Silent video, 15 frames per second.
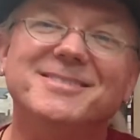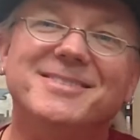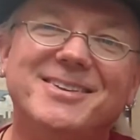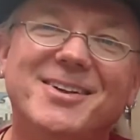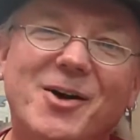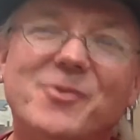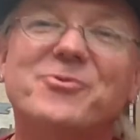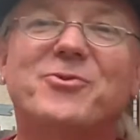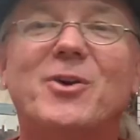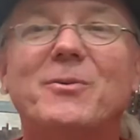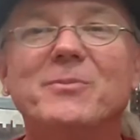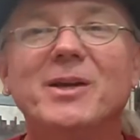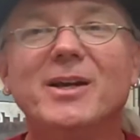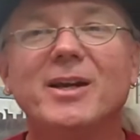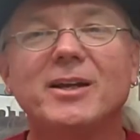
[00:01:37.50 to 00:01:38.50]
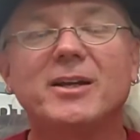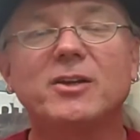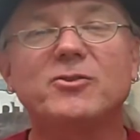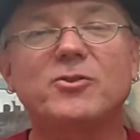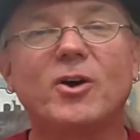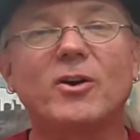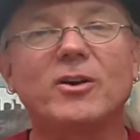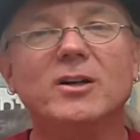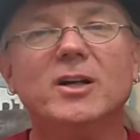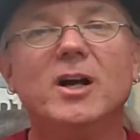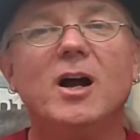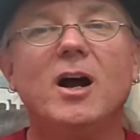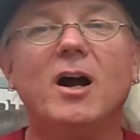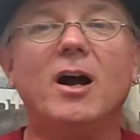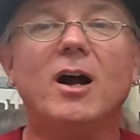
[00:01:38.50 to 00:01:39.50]
you know, from Kickstarter.
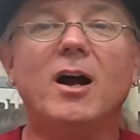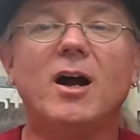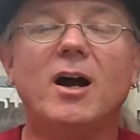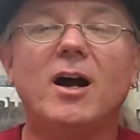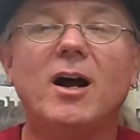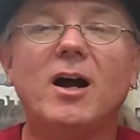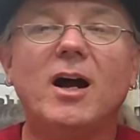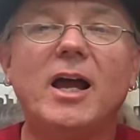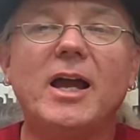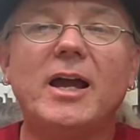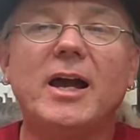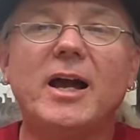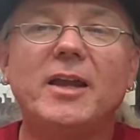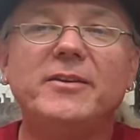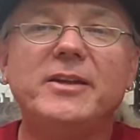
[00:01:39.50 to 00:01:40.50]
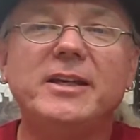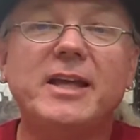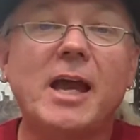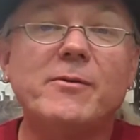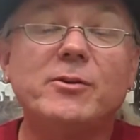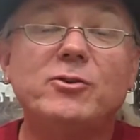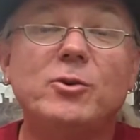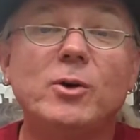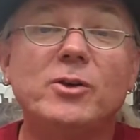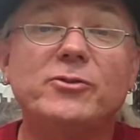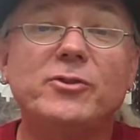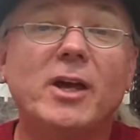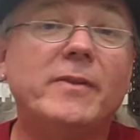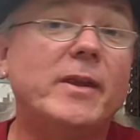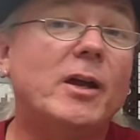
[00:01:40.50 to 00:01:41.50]
Uh, and he gave it to
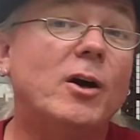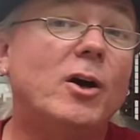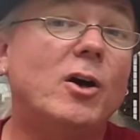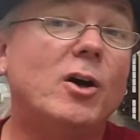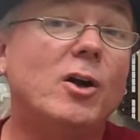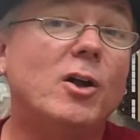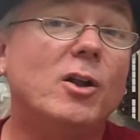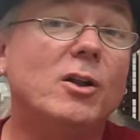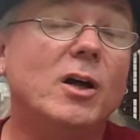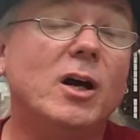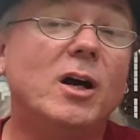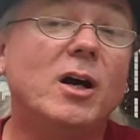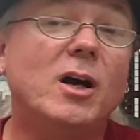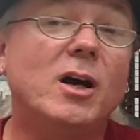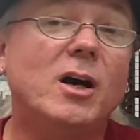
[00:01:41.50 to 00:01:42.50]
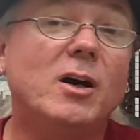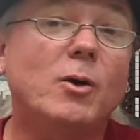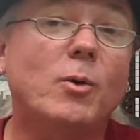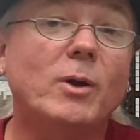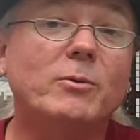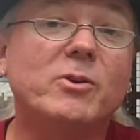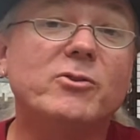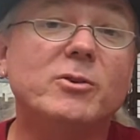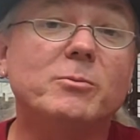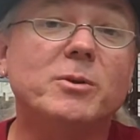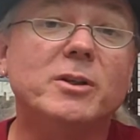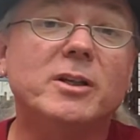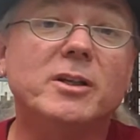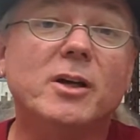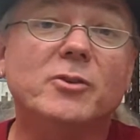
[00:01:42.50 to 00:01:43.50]
us, and they all uh, quite
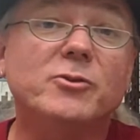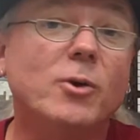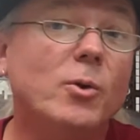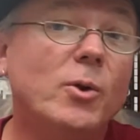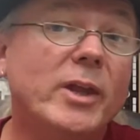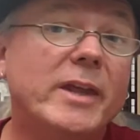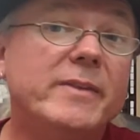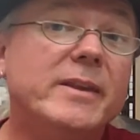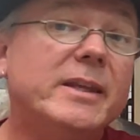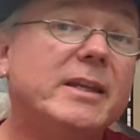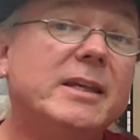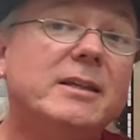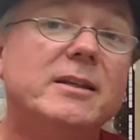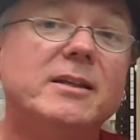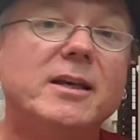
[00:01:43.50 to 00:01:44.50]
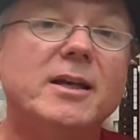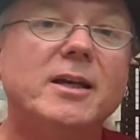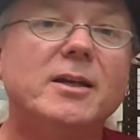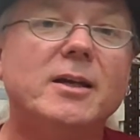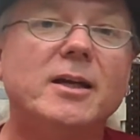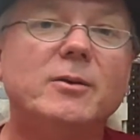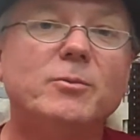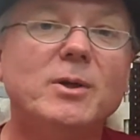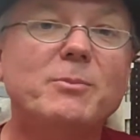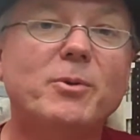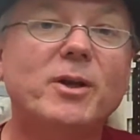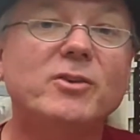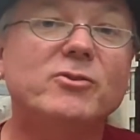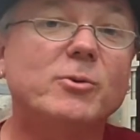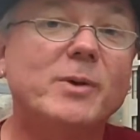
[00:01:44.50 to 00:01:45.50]
reasonably sold, and then he did a, a
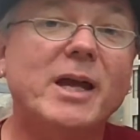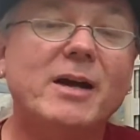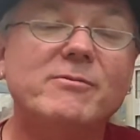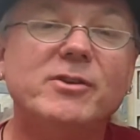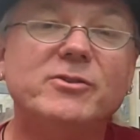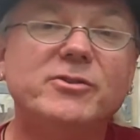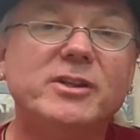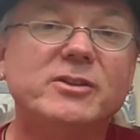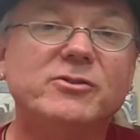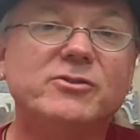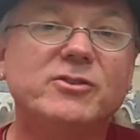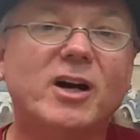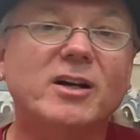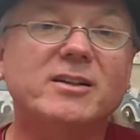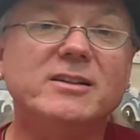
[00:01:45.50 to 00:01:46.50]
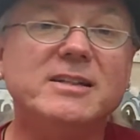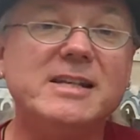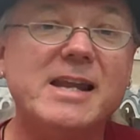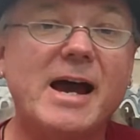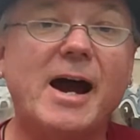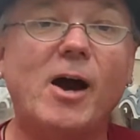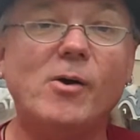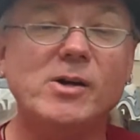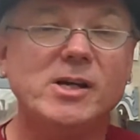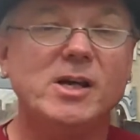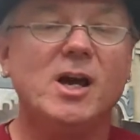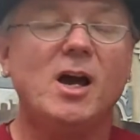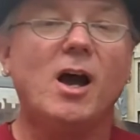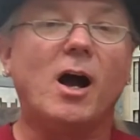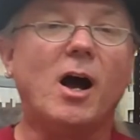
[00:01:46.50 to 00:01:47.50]
reprint, so we have this in stock now.
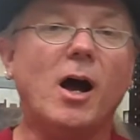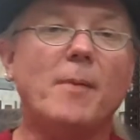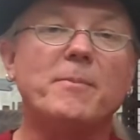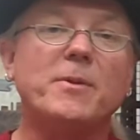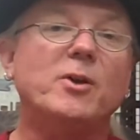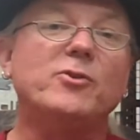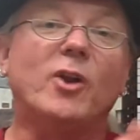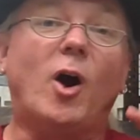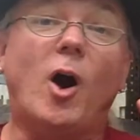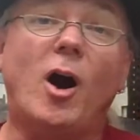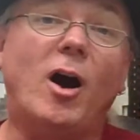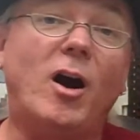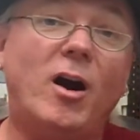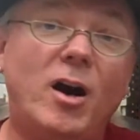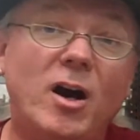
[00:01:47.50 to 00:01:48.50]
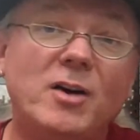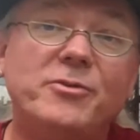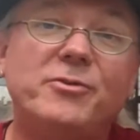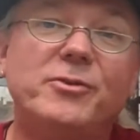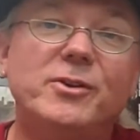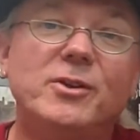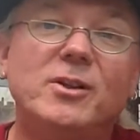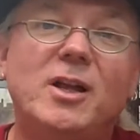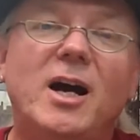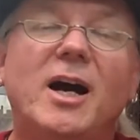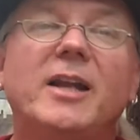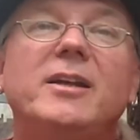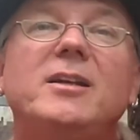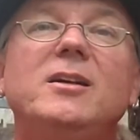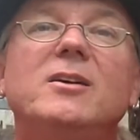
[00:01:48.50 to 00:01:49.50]
Um, there's an awful
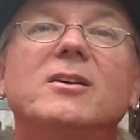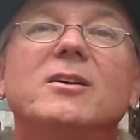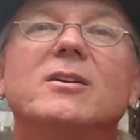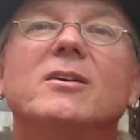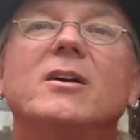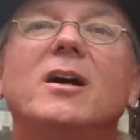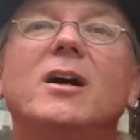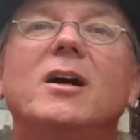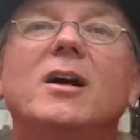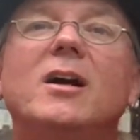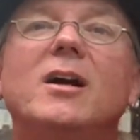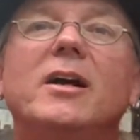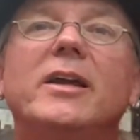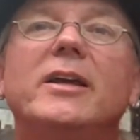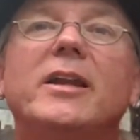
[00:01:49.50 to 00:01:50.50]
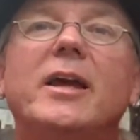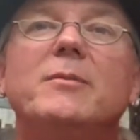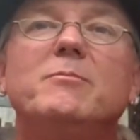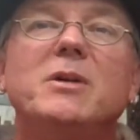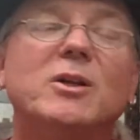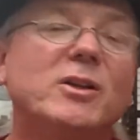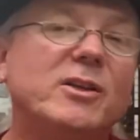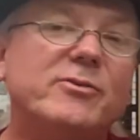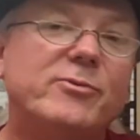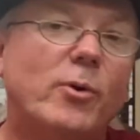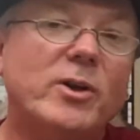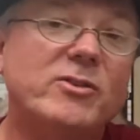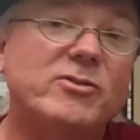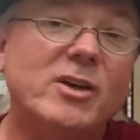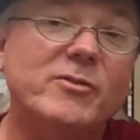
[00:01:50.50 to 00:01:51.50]
lot here uh, in a merely
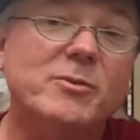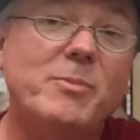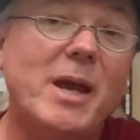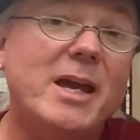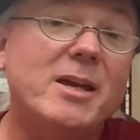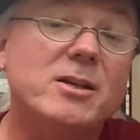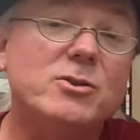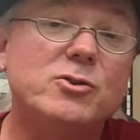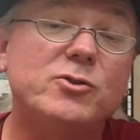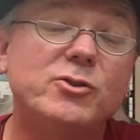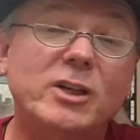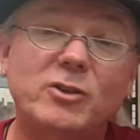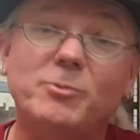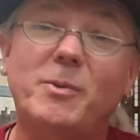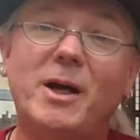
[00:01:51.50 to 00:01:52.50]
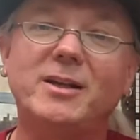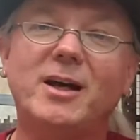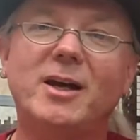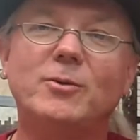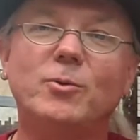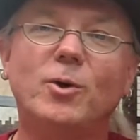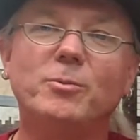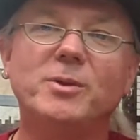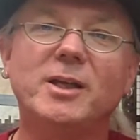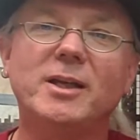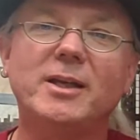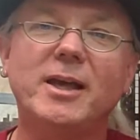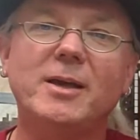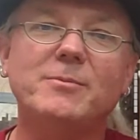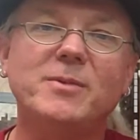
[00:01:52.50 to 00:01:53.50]
47-page, 6 by 9
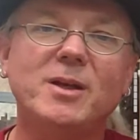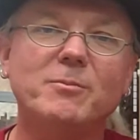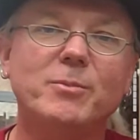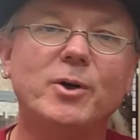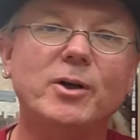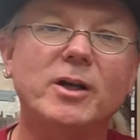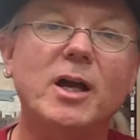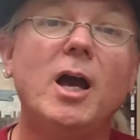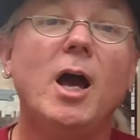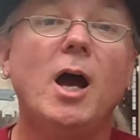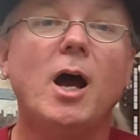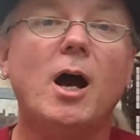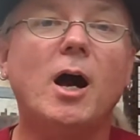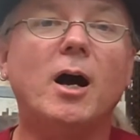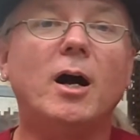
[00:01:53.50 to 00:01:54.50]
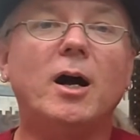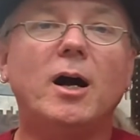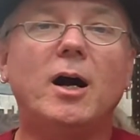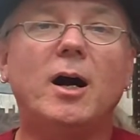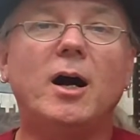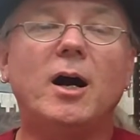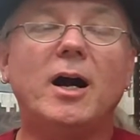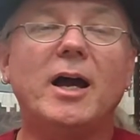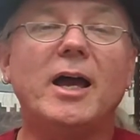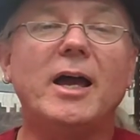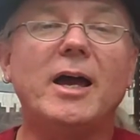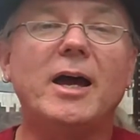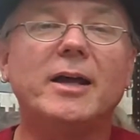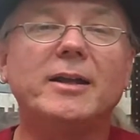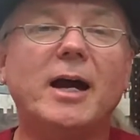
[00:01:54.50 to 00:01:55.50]
role-playing game book, uh,
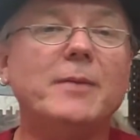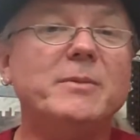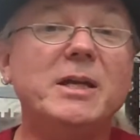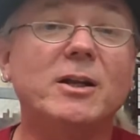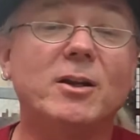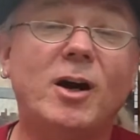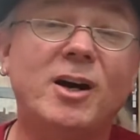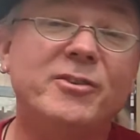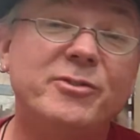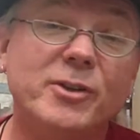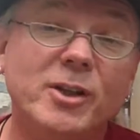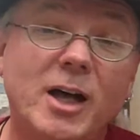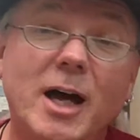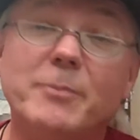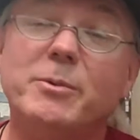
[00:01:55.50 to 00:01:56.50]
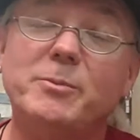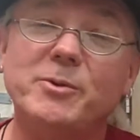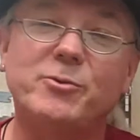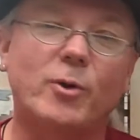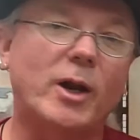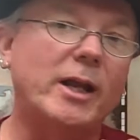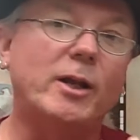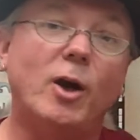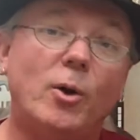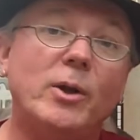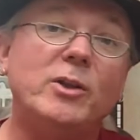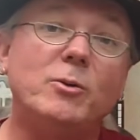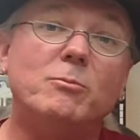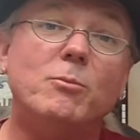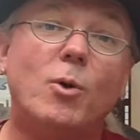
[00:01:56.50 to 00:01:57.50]
and I mean an awful lot, but before I go
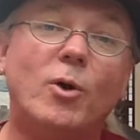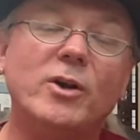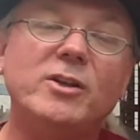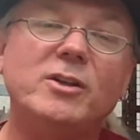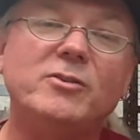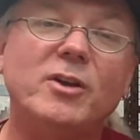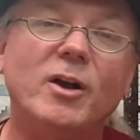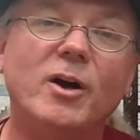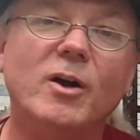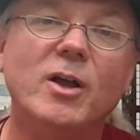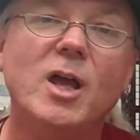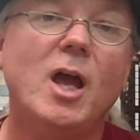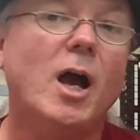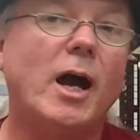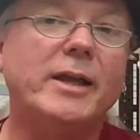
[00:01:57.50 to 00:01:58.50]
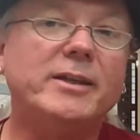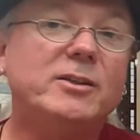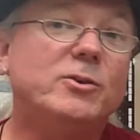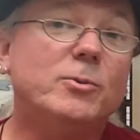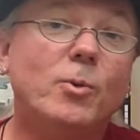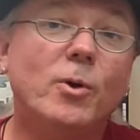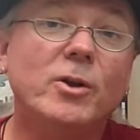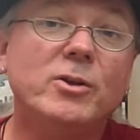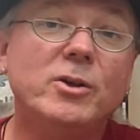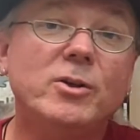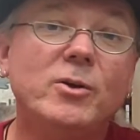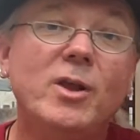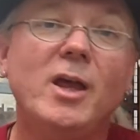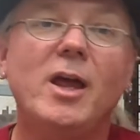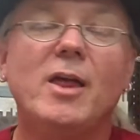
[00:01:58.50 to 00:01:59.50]
into more detail, I need to warn
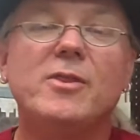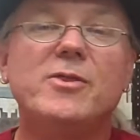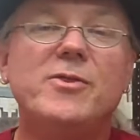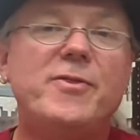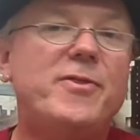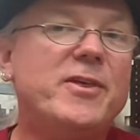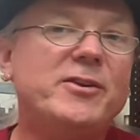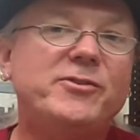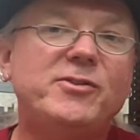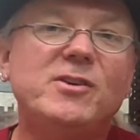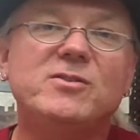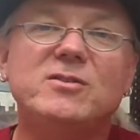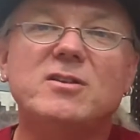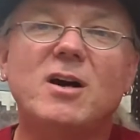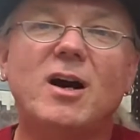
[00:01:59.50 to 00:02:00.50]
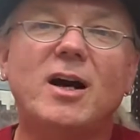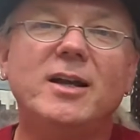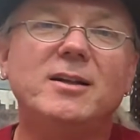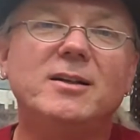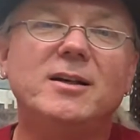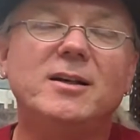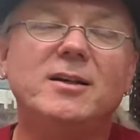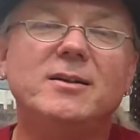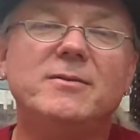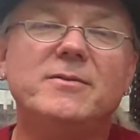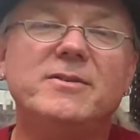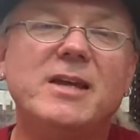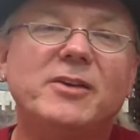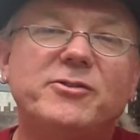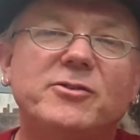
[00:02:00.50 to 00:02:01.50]
you, this is not
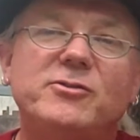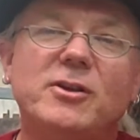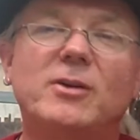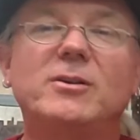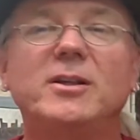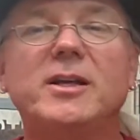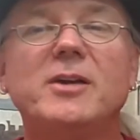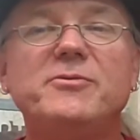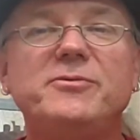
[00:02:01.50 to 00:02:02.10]
necessarily a